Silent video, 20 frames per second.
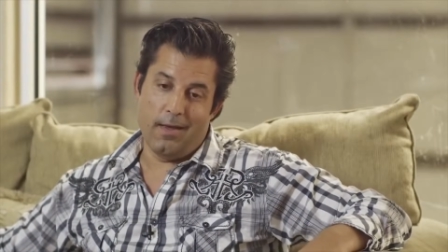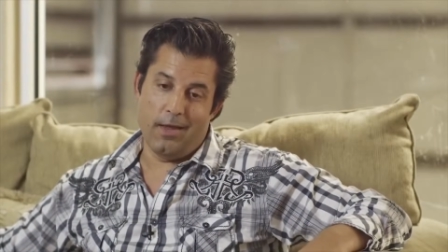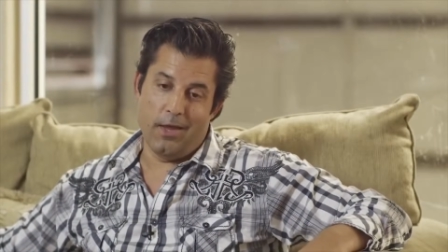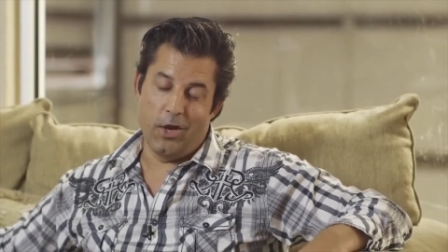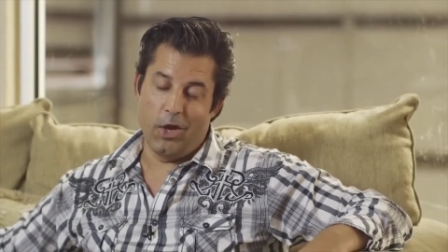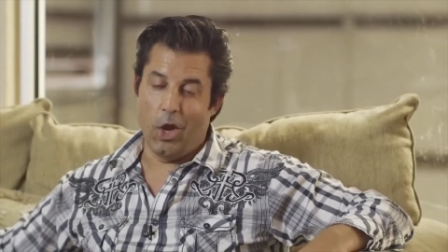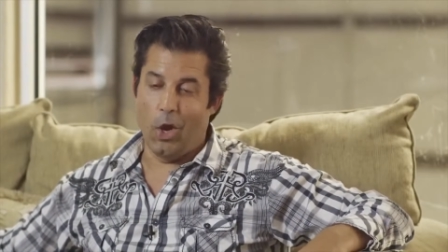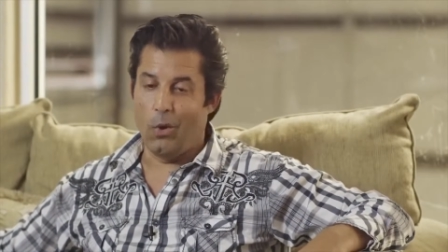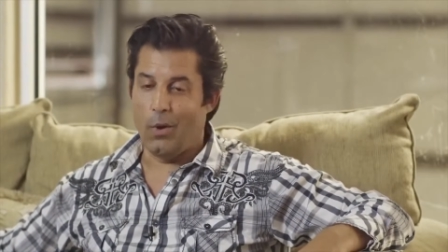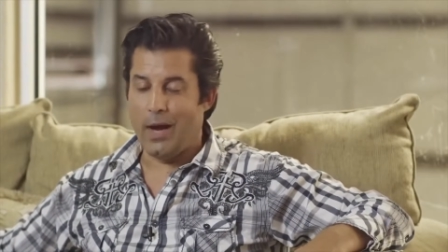
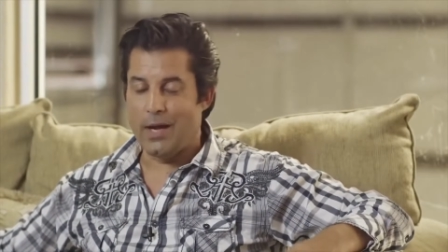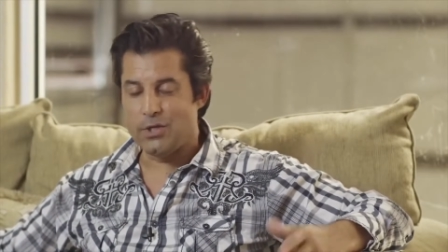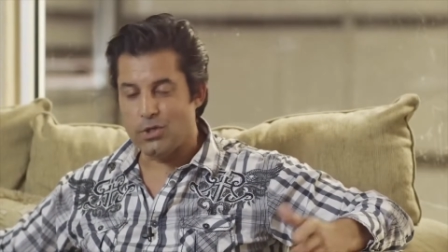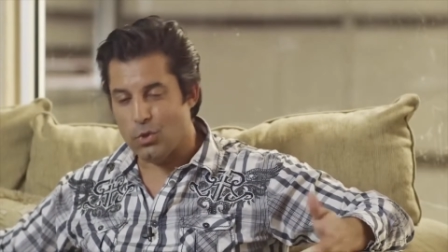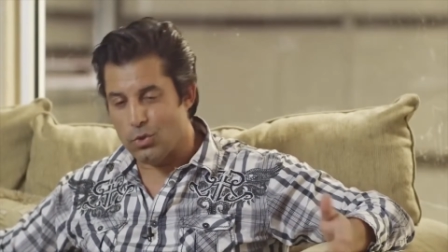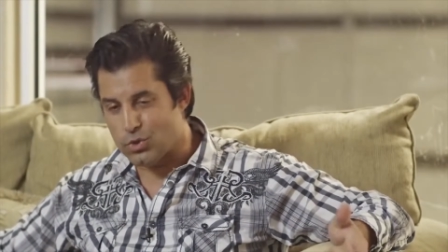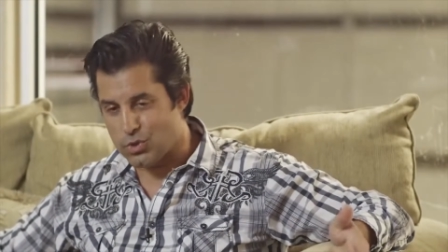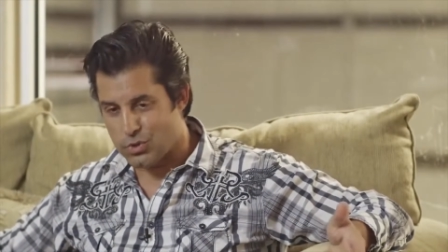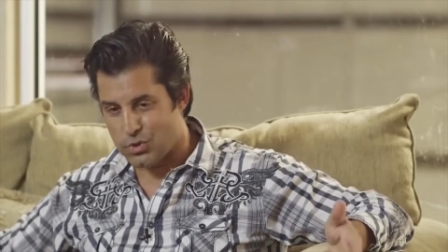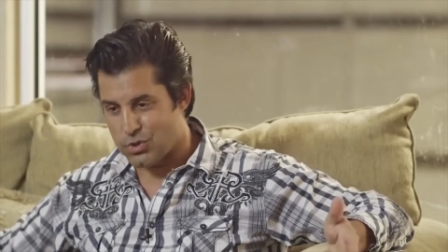you know, I
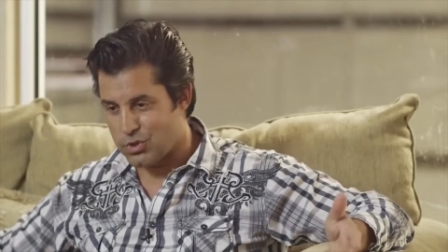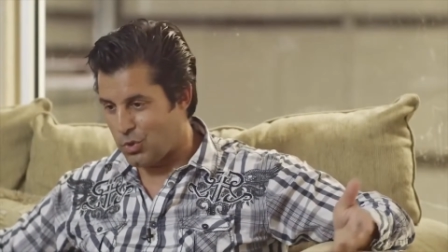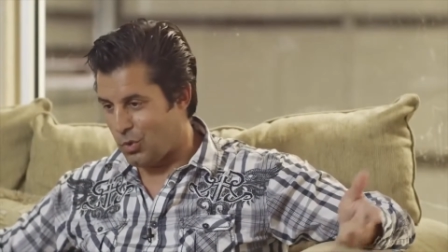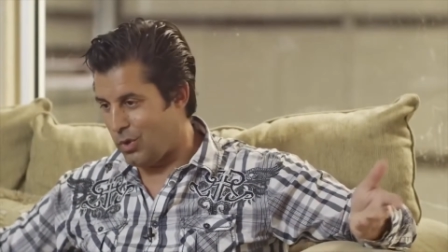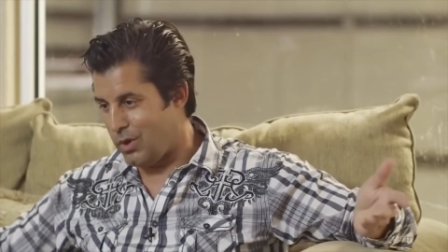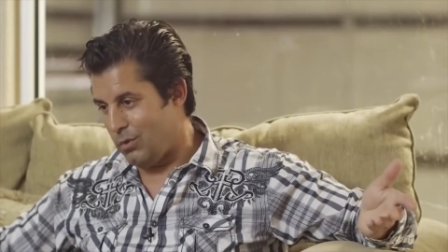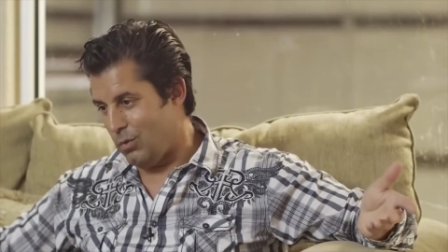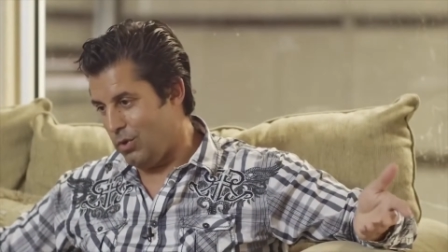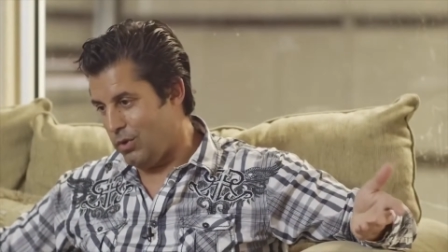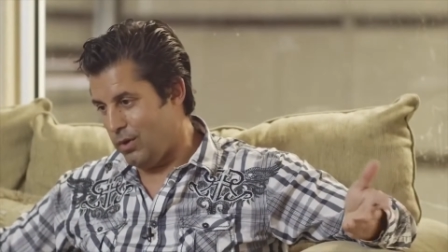told you the
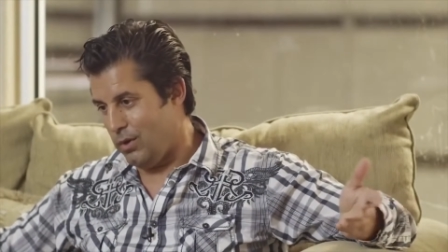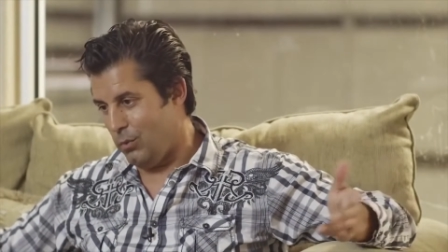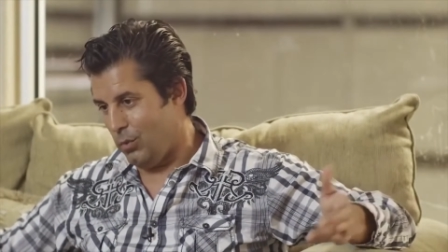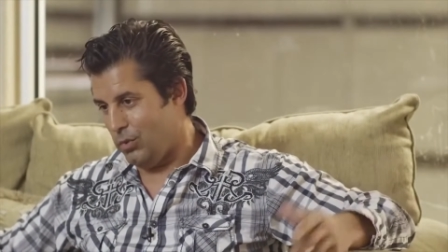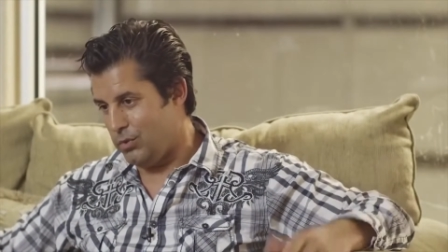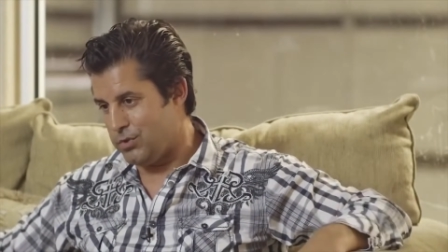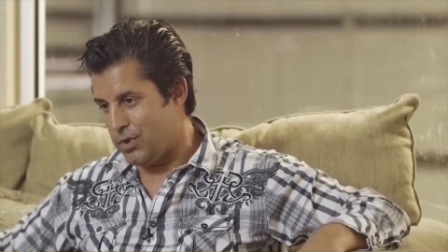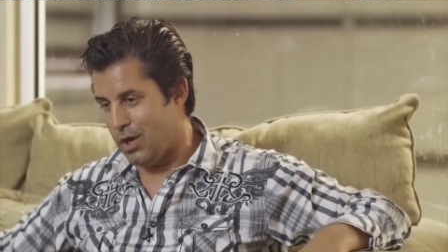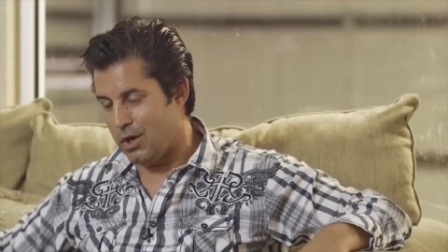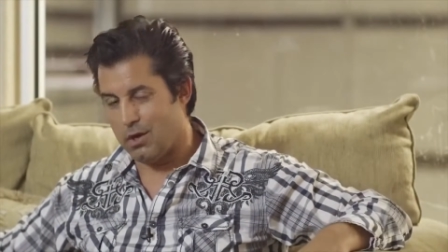story.
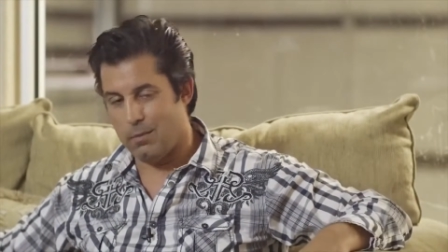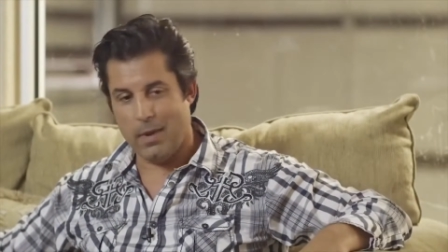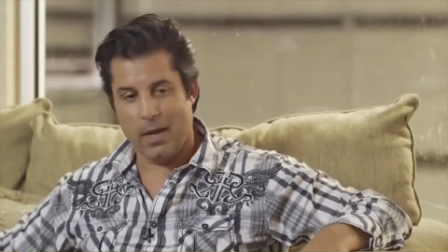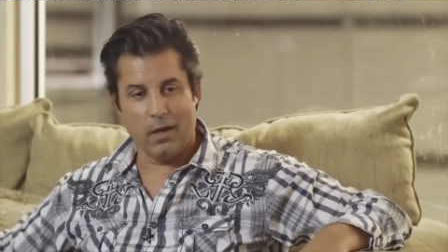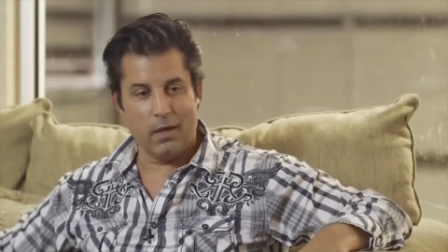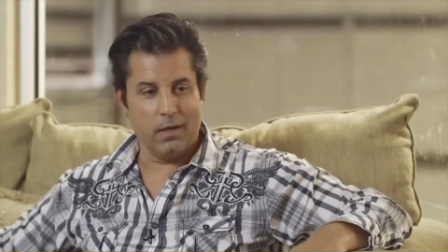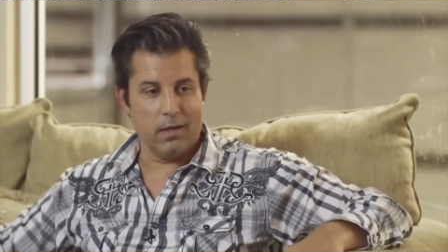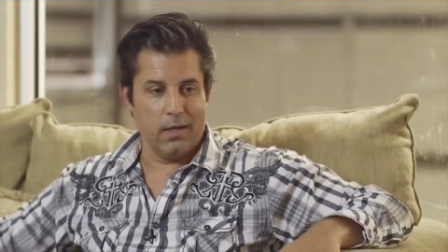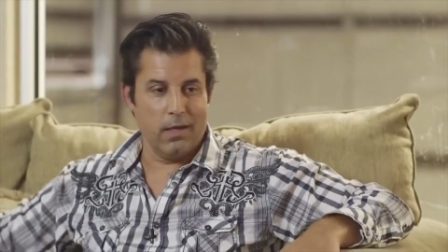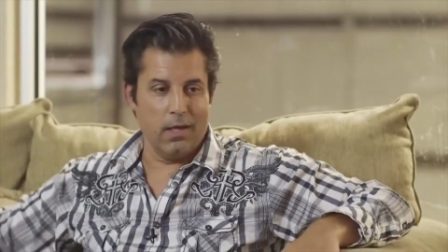We'll talk
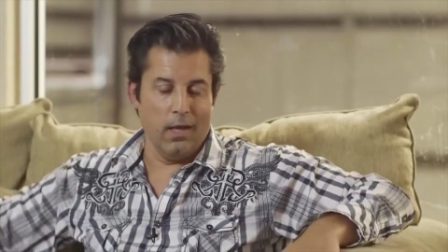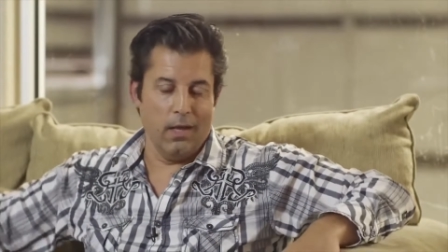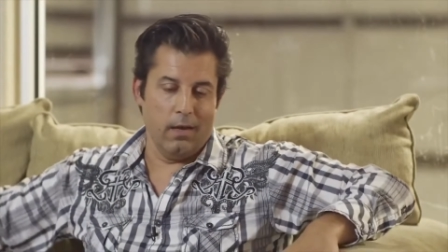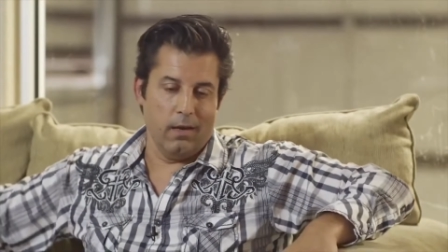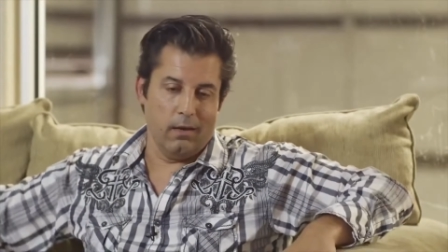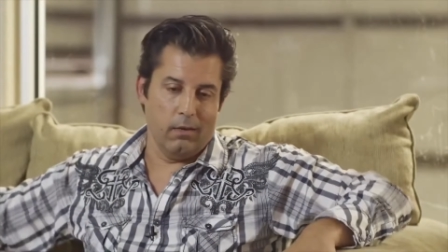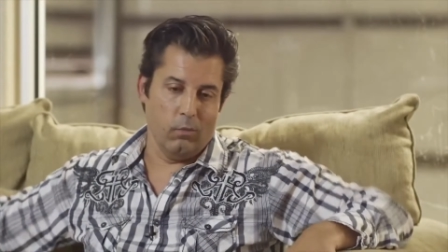about it again.